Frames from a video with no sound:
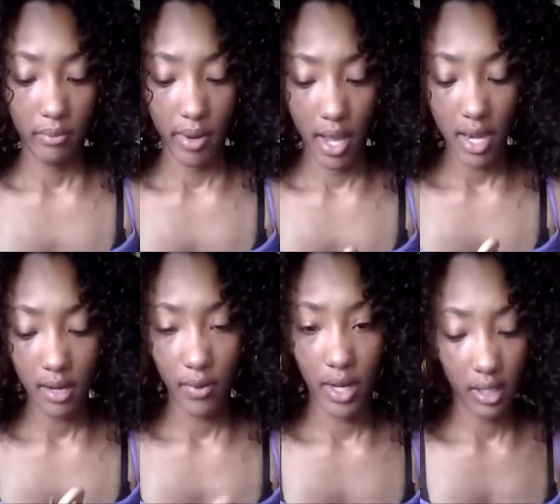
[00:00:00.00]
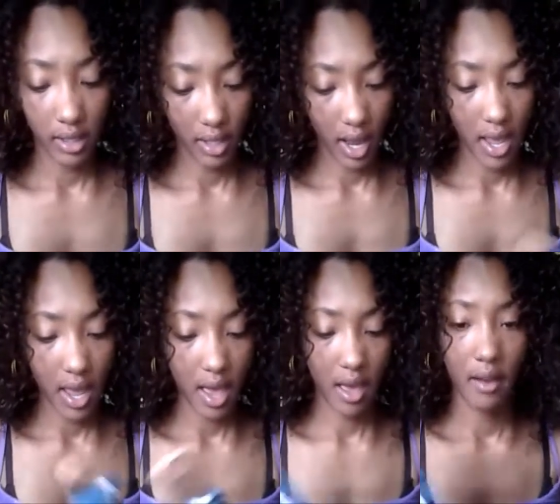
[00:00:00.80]
But anyways, I
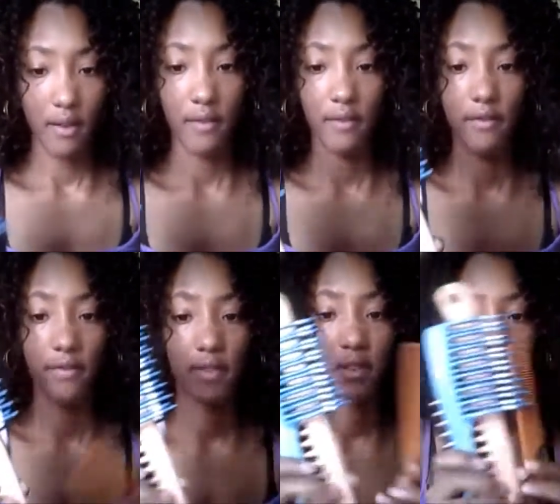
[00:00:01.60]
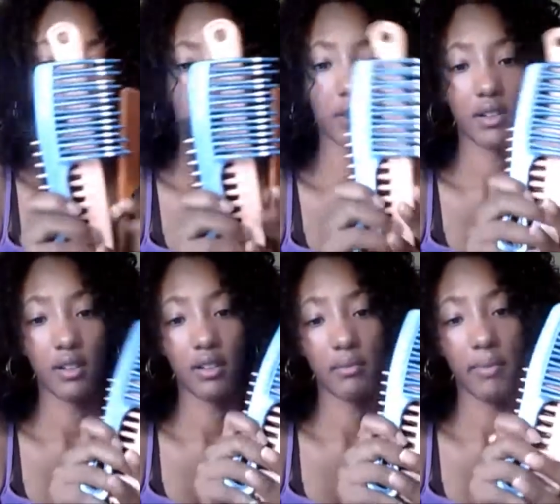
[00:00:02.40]
have
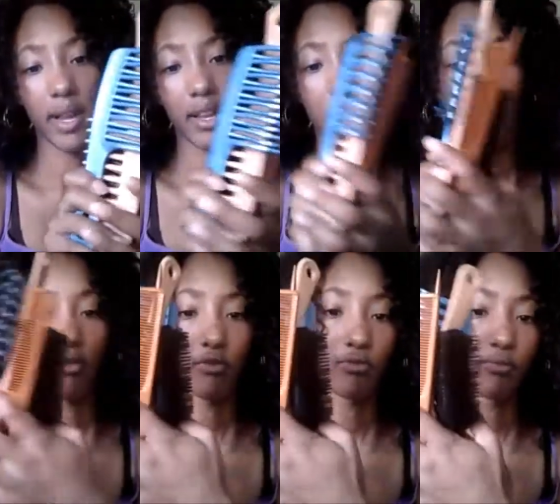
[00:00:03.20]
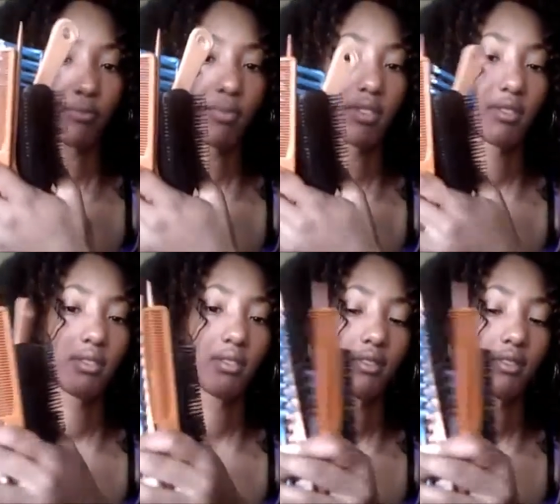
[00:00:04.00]
my combs,